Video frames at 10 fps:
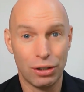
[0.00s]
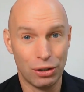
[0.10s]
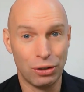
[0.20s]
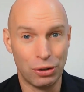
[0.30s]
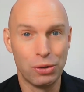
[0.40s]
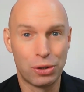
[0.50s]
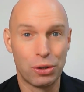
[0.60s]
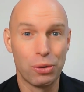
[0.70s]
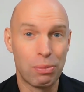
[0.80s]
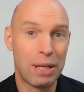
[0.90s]
you
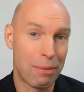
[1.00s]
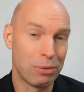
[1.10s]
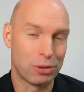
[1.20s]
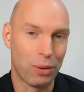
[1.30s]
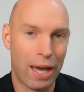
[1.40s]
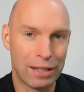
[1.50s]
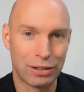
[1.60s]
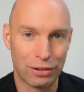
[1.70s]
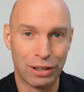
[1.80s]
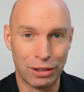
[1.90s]
should be able to
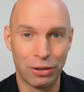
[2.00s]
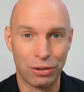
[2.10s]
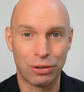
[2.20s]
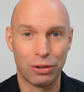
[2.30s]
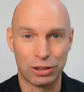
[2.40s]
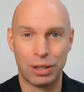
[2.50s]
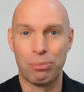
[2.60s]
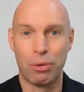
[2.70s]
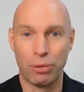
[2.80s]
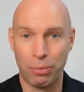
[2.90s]
answer in your cost and
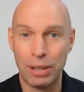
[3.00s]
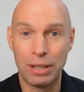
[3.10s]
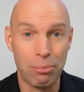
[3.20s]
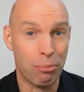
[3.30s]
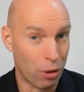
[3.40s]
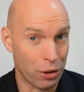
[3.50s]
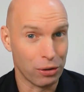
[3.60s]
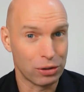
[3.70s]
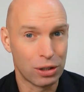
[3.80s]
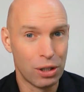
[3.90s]
profitability
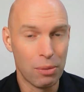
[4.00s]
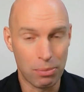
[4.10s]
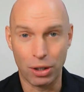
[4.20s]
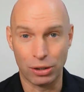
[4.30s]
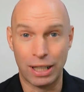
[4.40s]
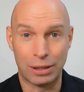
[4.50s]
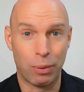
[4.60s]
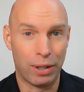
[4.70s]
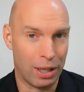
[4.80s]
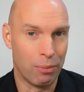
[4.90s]
models because that's
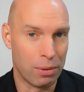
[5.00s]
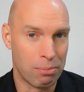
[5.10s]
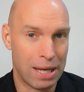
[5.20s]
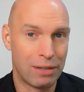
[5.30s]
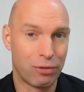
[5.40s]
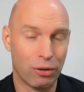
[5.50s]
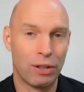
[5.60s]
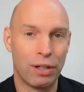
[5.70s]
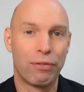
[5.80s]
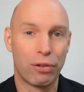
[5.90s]
what they were made for
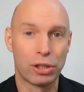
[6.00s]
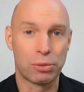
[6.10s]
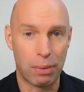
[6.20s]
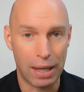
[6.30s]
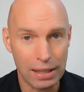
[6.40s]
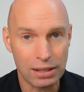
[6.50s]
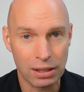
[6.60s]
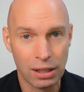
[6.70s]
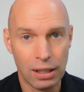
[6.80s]
in the first place,